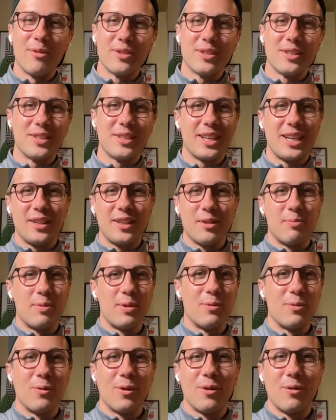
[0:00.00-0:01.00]
I wasn't saying the
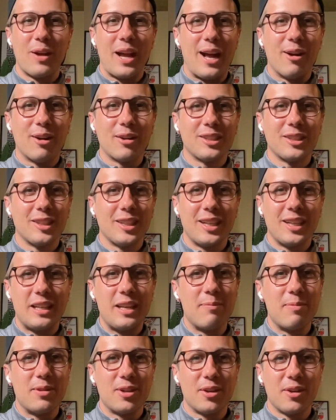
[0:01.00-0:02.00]
B word. Alex and I
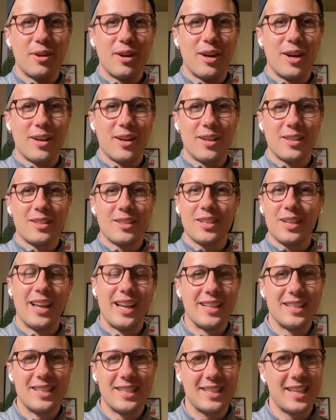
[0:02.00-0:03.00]
keep each other honest
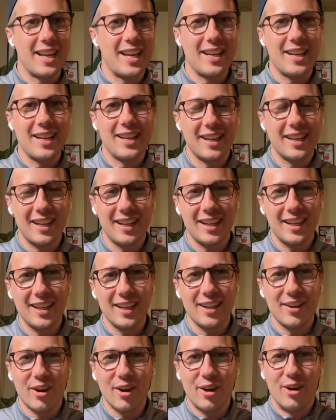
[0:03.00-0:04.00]
and sane
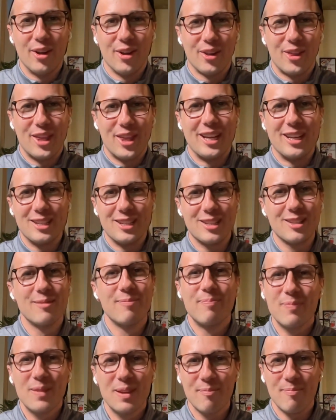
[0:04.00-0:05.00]
in all
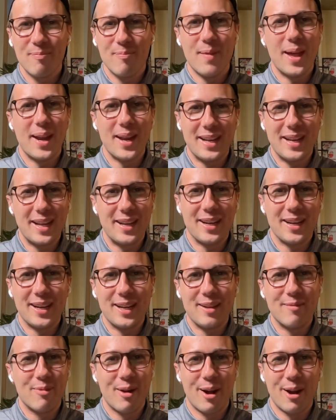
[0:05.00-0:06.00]
things
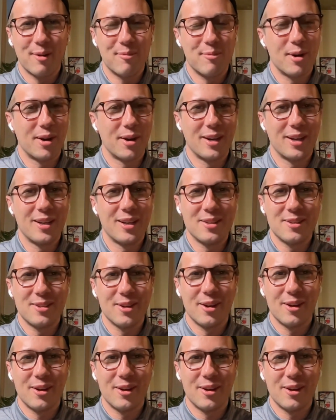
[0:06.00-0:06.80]
metadata and product marketing.